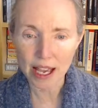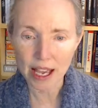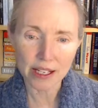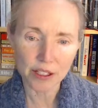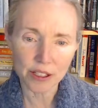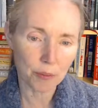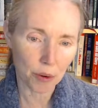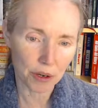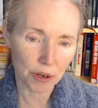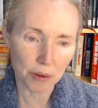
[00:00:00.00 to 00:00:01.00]
and is
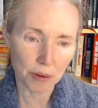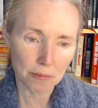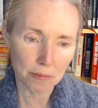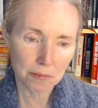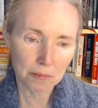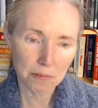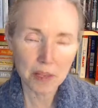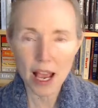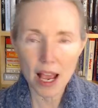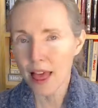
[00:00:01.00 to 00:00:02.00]
portable.
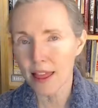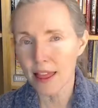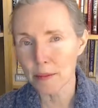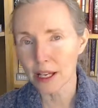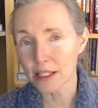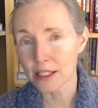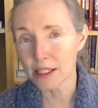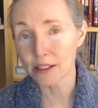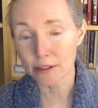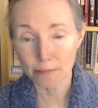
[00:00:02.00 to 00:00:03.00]
Yeah, that makes
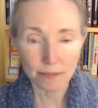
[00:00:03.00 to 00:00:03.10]
sense.